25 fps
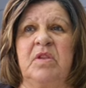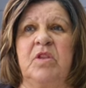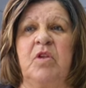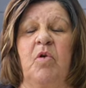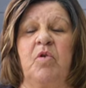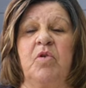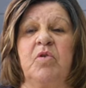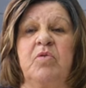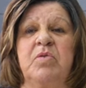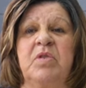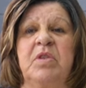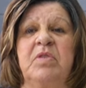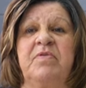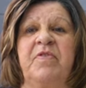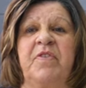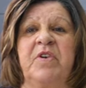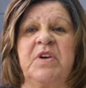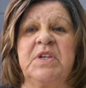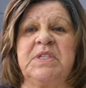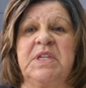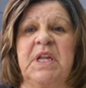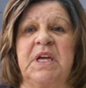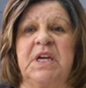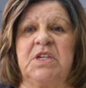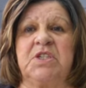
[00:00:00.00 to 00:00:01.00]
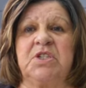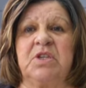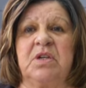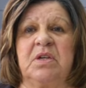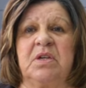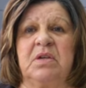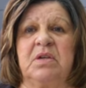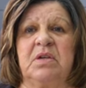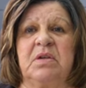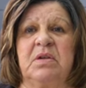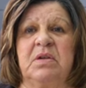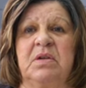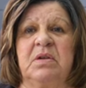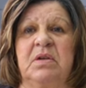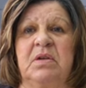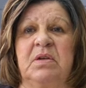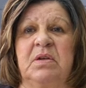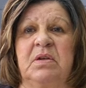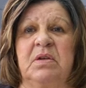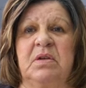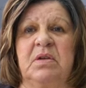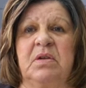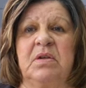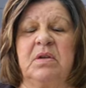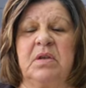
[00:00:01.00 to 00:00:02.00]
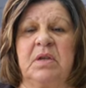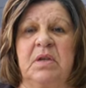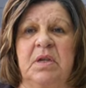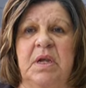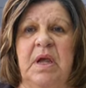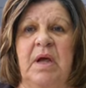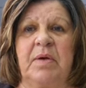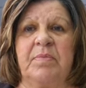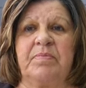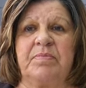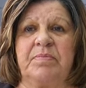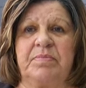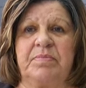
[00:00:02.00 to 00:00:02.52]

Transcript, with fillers: No, First Nation. Just First Nation.